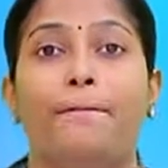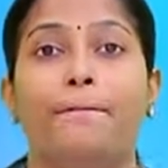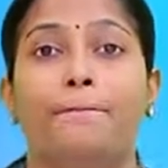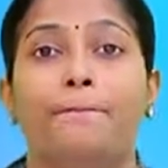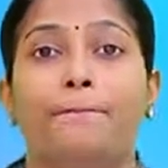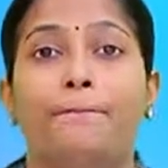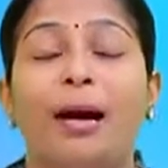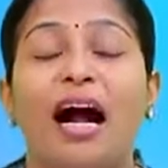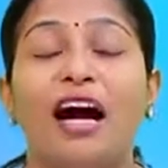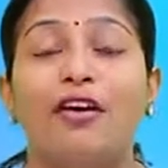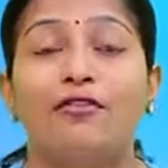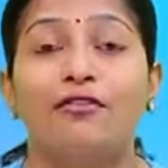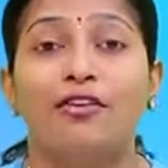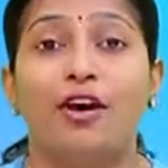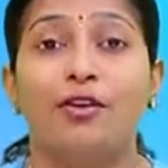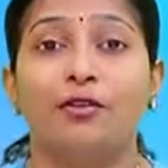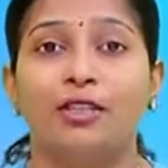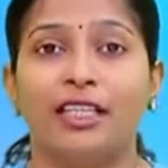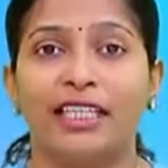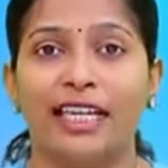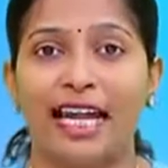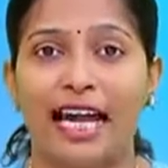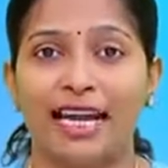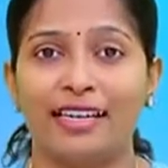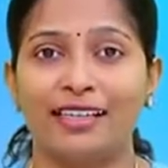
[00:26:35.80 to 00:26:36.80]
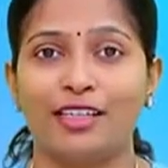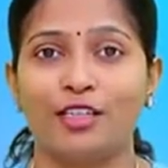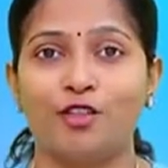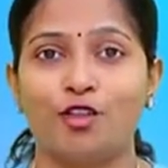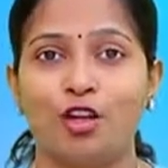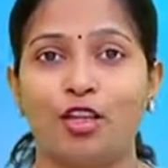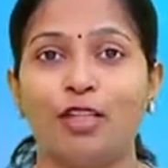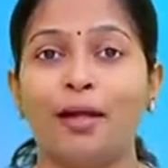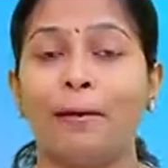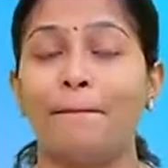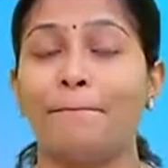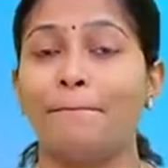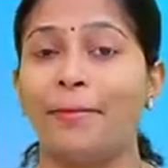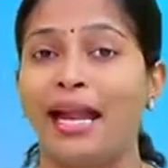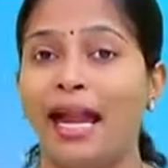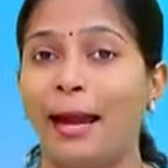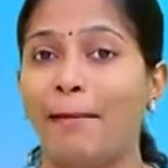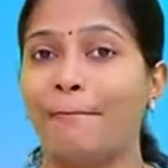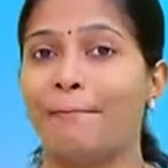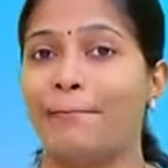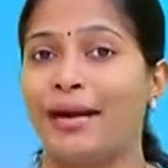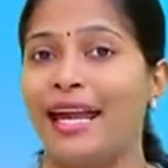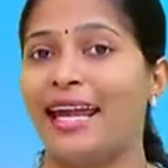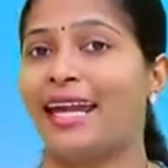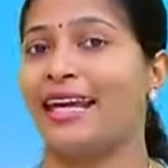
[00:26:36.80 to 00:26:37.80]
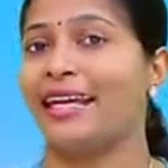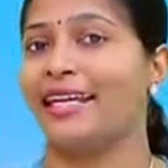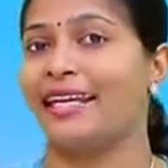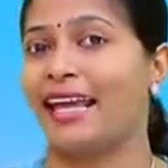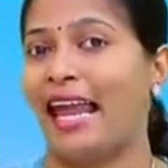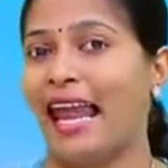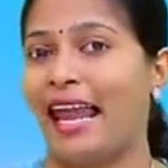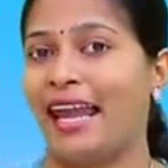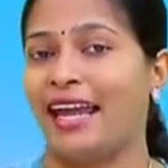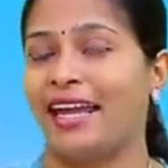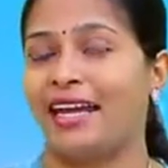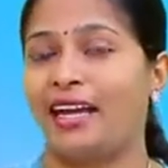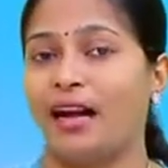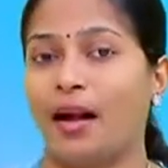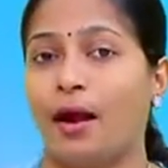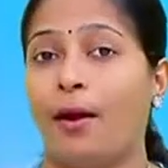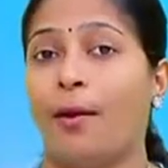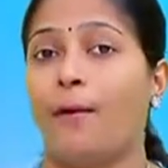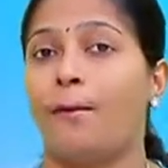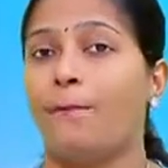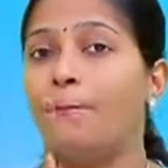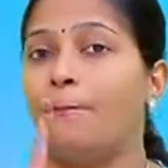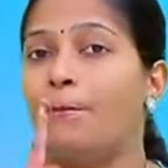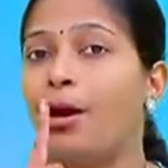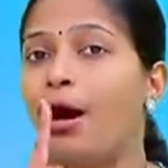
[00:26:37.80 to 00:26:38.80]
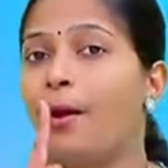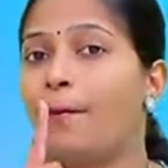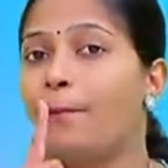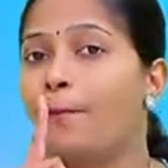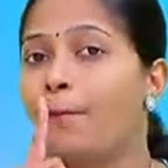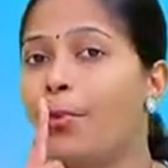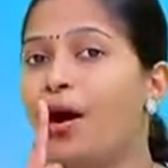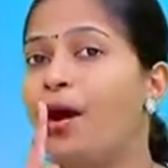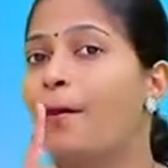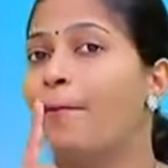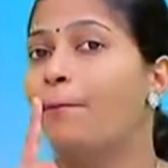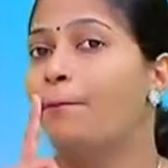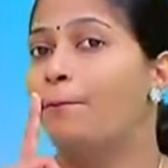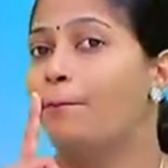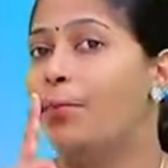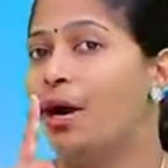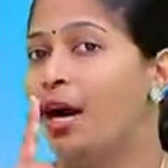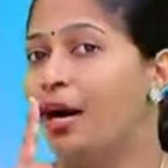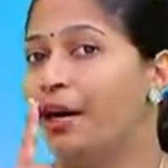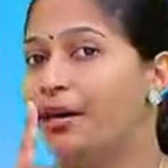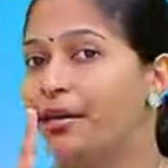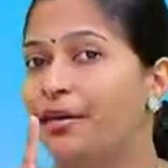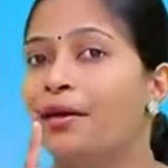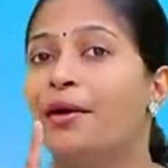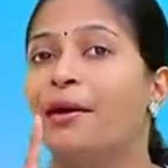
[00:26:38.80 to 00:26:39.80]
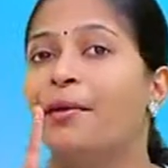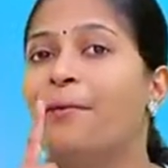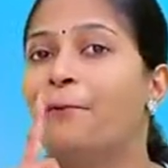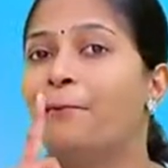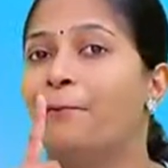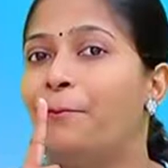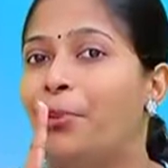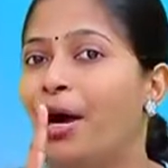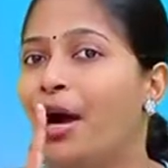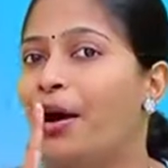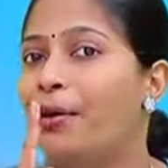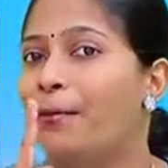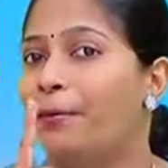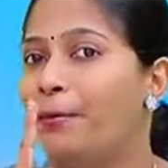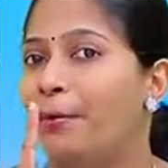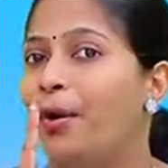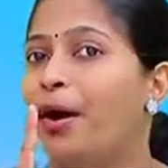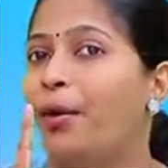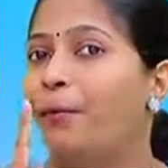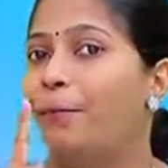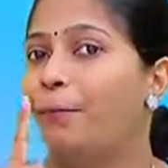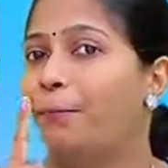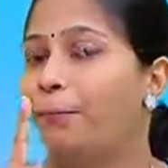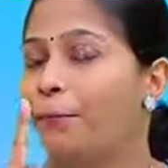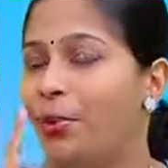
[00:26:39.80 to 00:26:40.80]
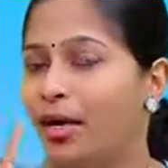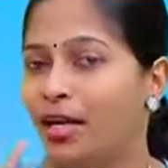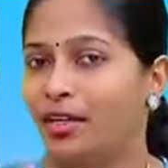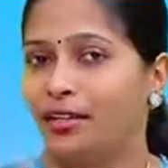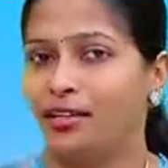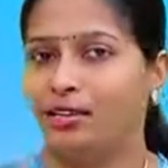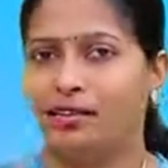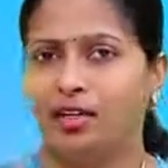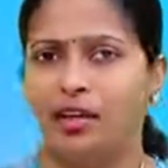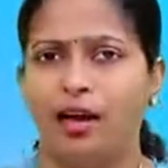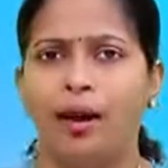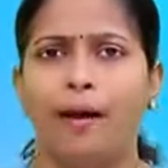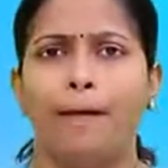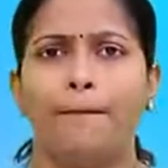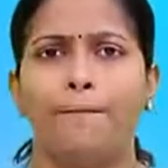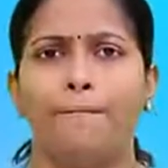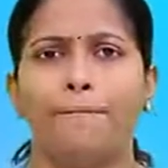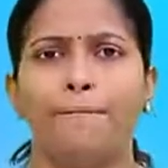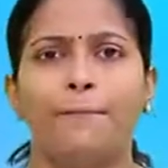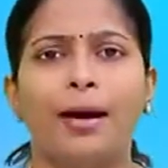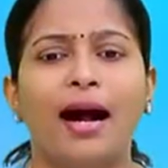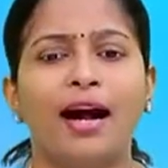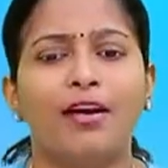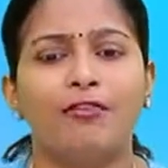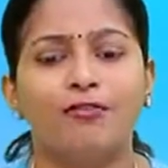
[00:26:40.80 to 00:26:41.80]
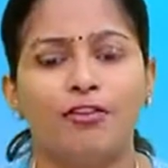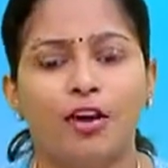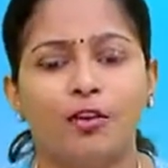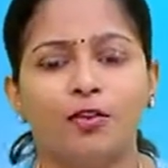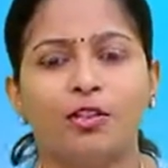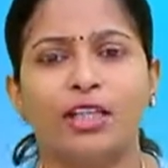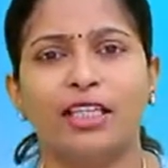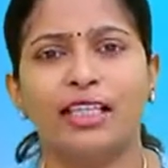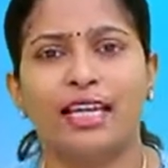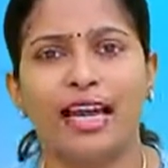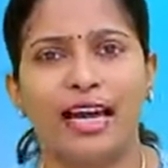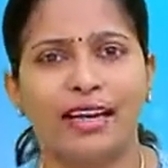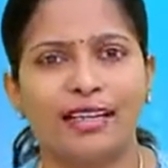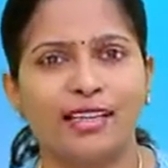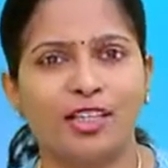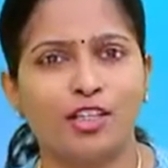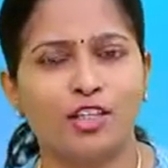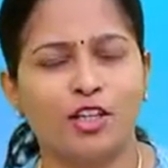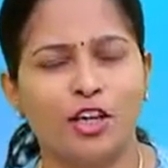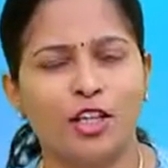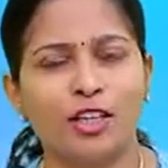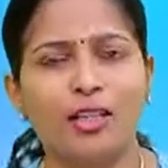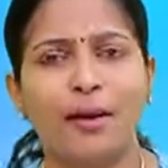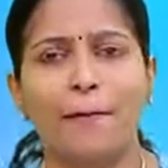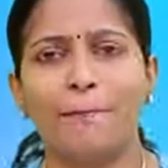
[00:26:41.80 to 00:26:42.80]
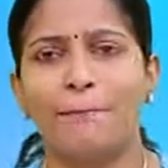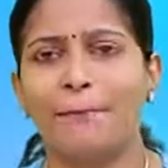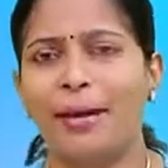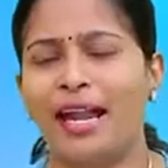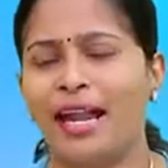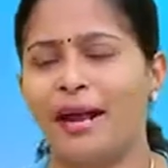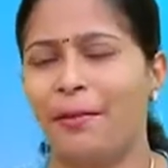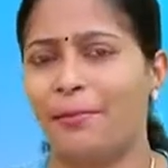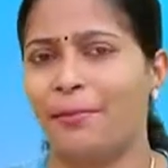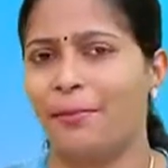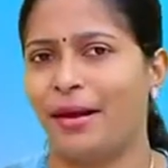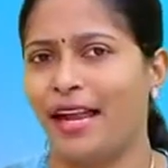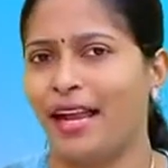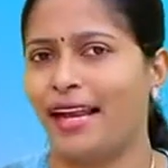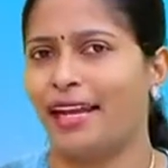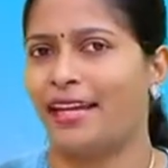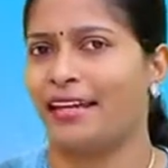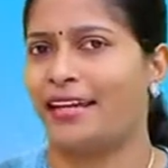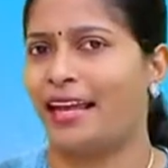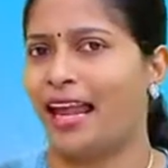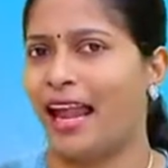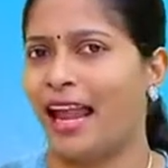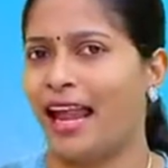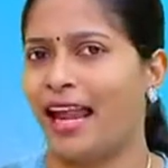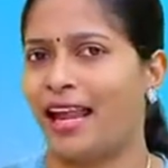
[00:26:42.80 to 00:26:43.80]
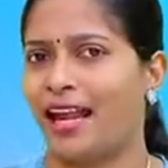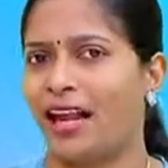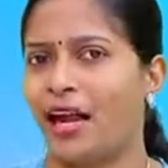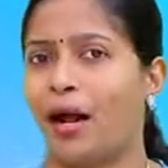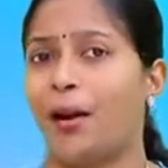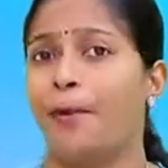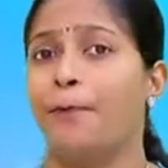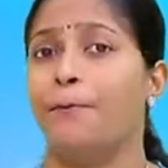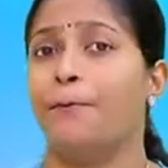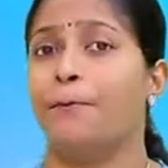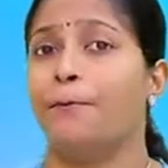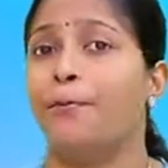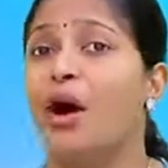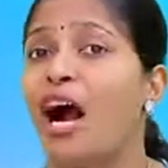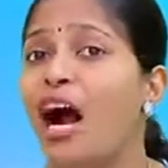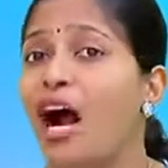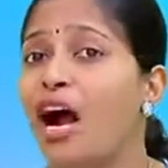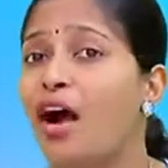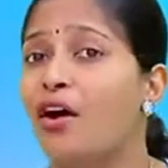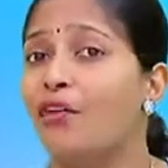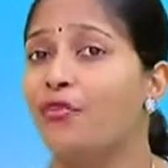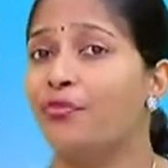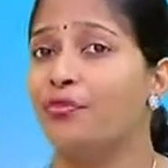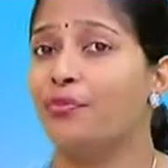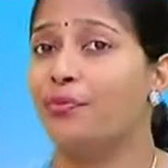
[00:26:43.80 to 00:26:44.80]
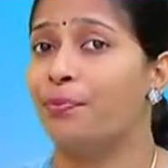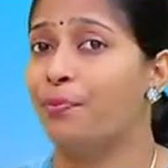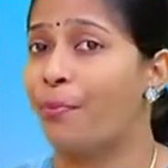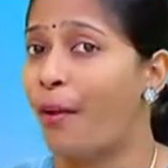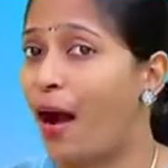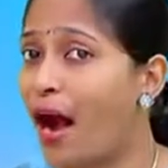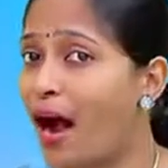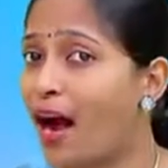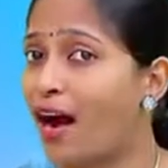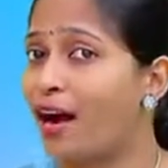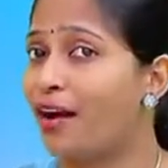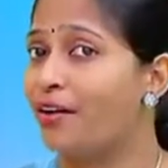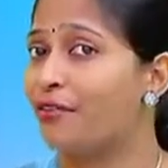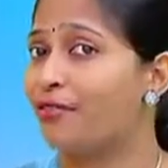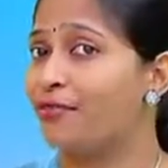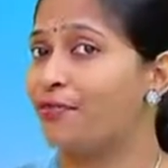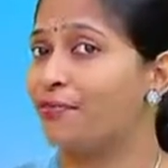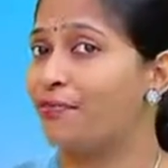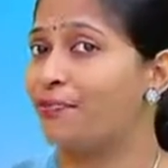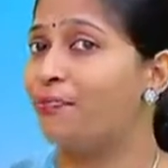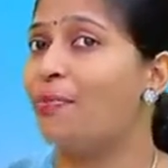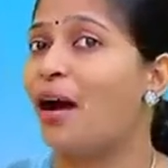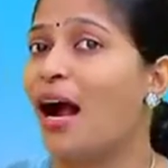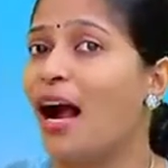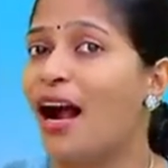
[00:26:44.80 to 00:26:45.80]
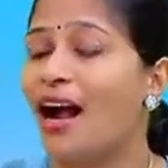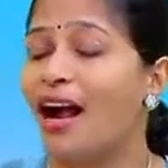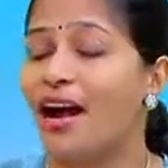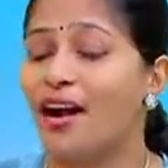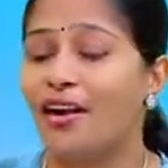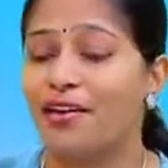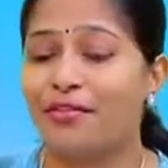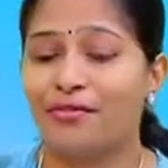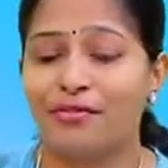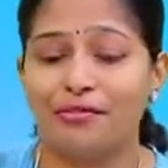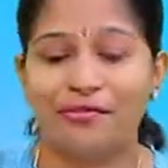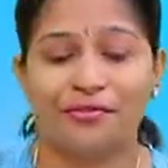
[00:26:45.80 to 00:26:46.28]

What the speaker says: Puff out the candles on the pink, pink cake. Puff, puff, puff, puff, puff, puff. Puff out the candles on the pink, pink cake. Puff, puff, puff.